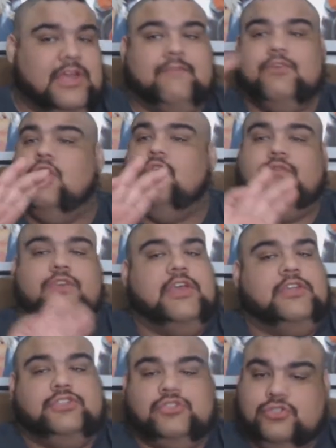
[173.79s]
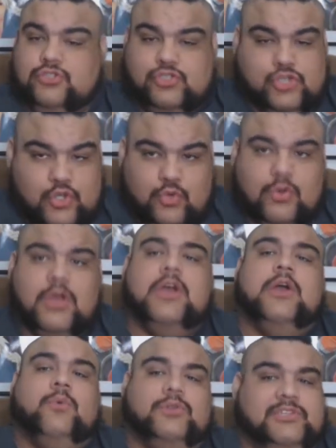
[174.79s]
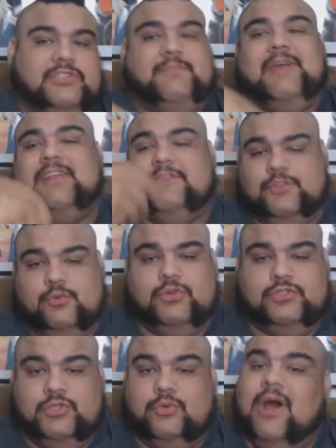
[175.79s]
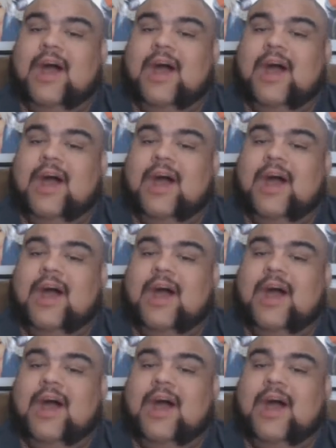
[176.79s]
I have the OVA 2, which is Magnificent World 2.